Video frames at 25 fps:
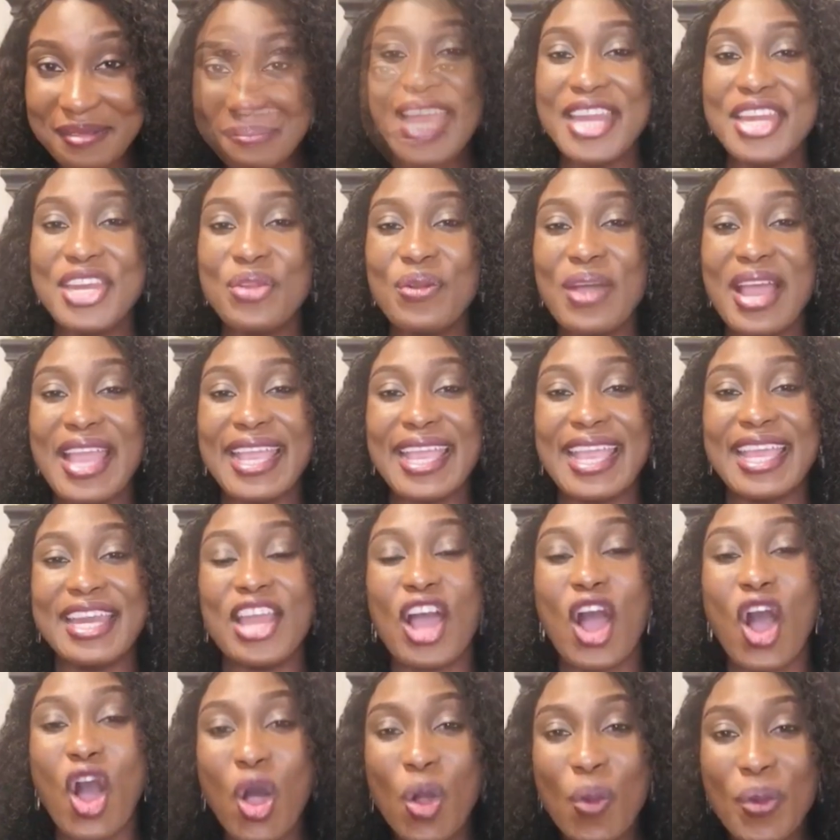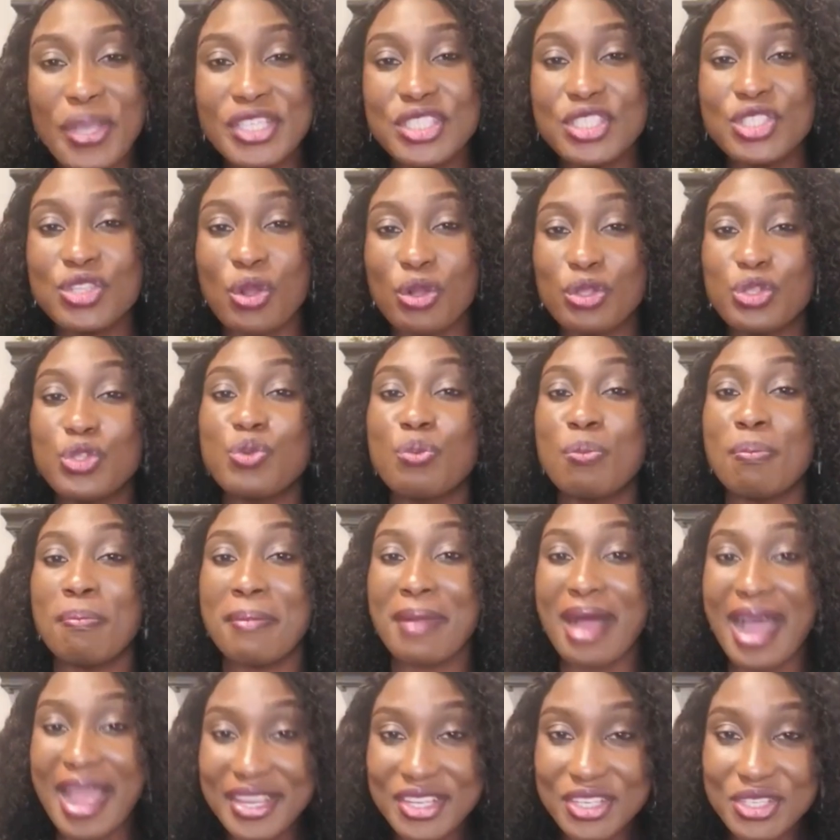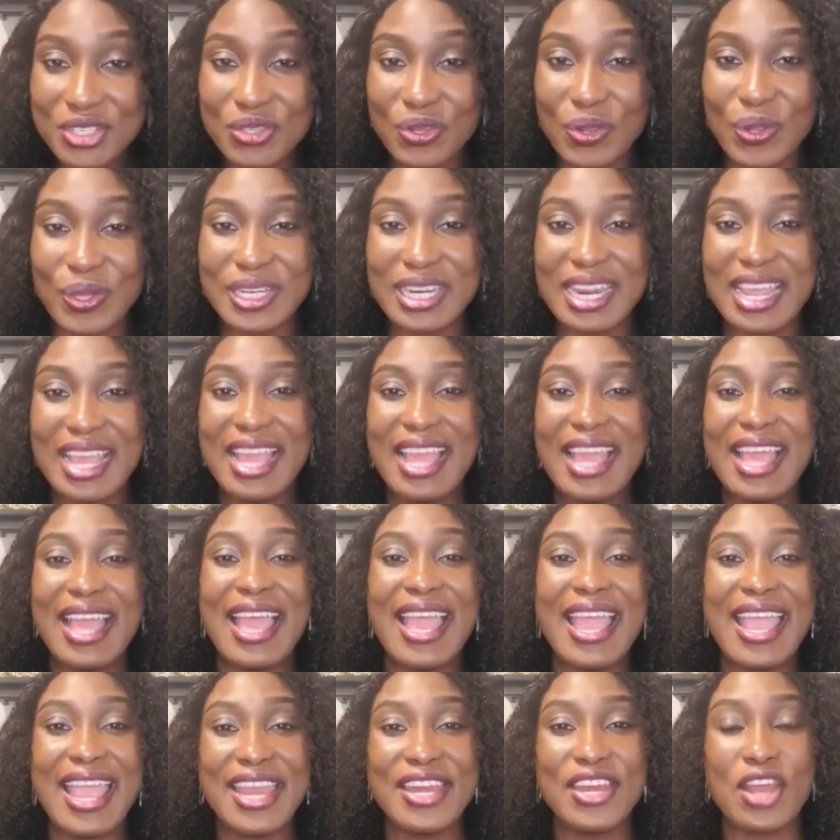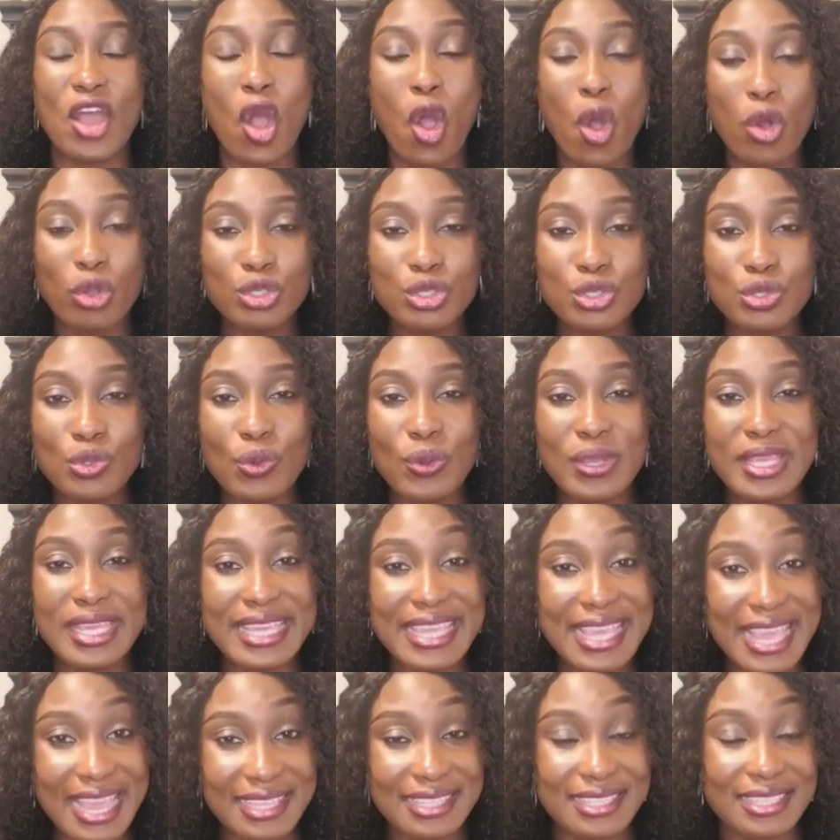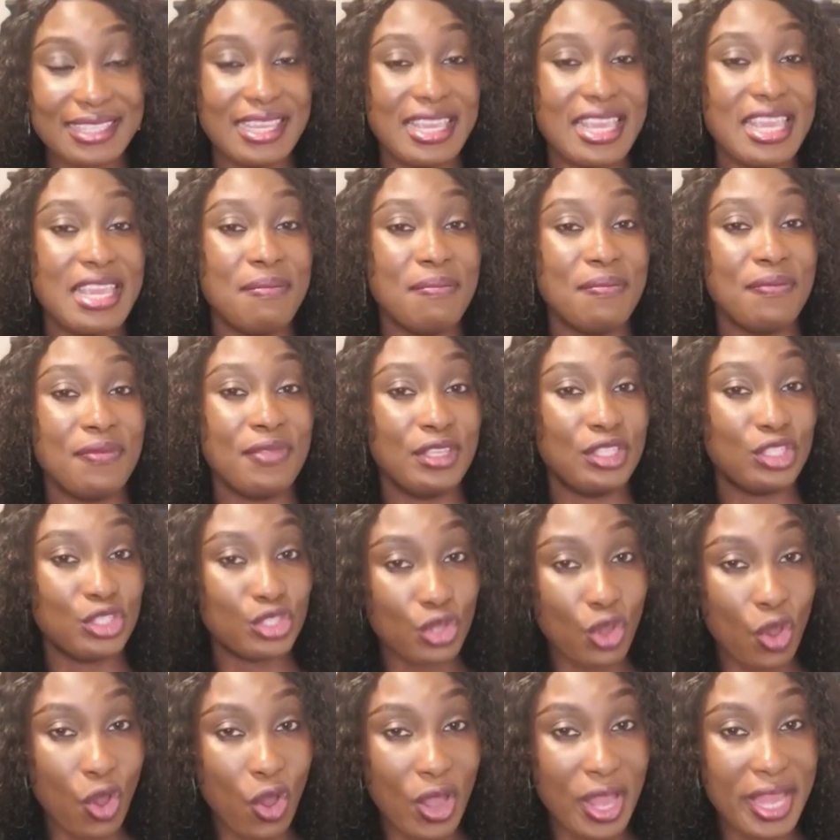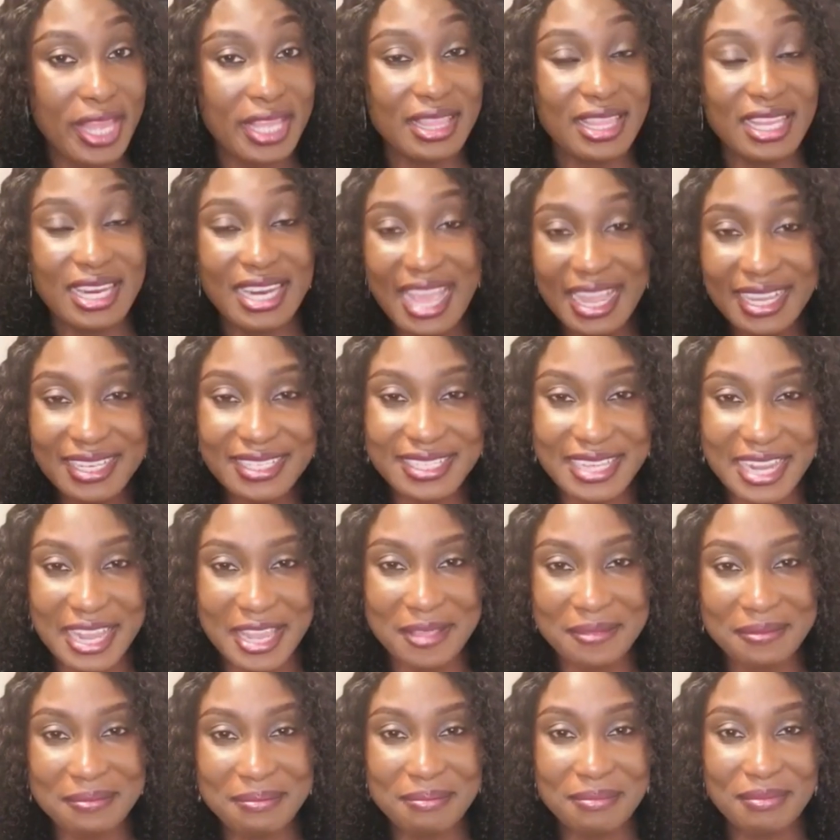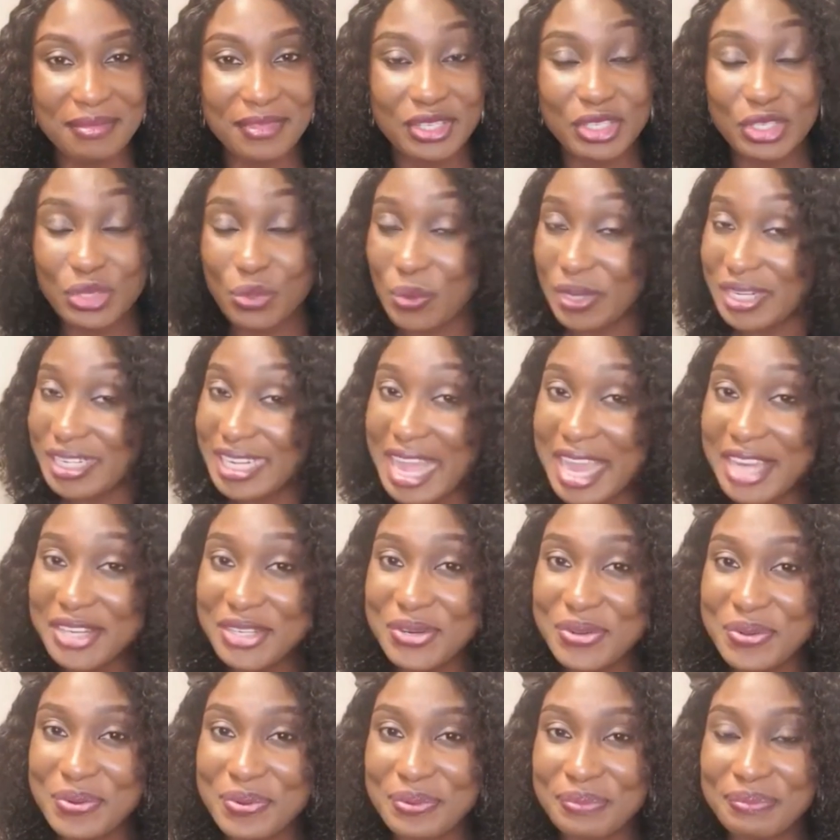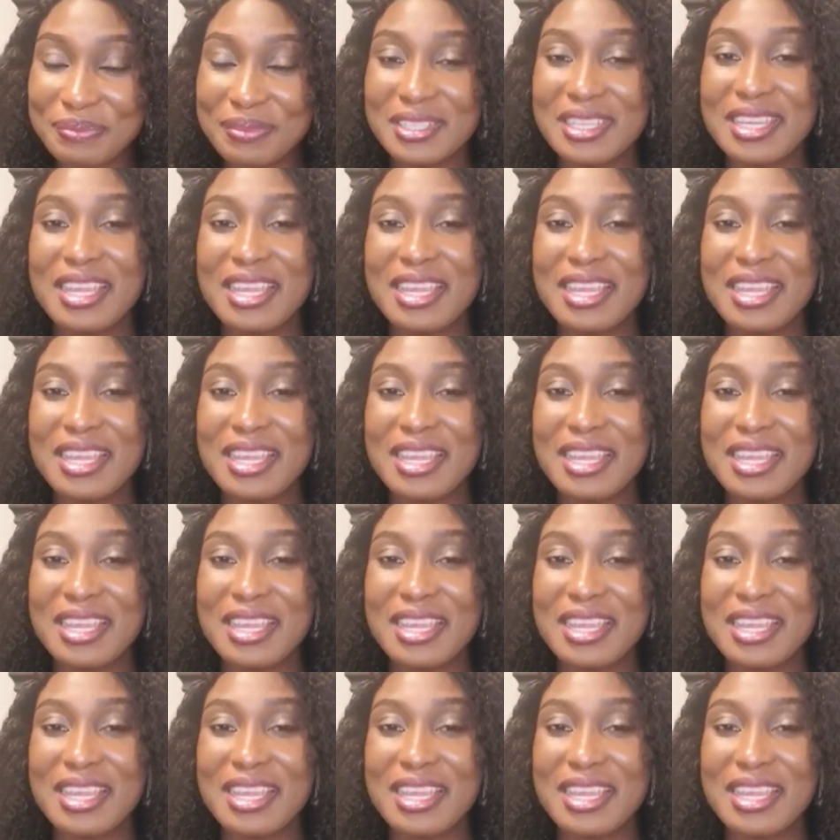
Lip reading: I knew I can always talk to my son and also get him the toy the next day. So what did I do?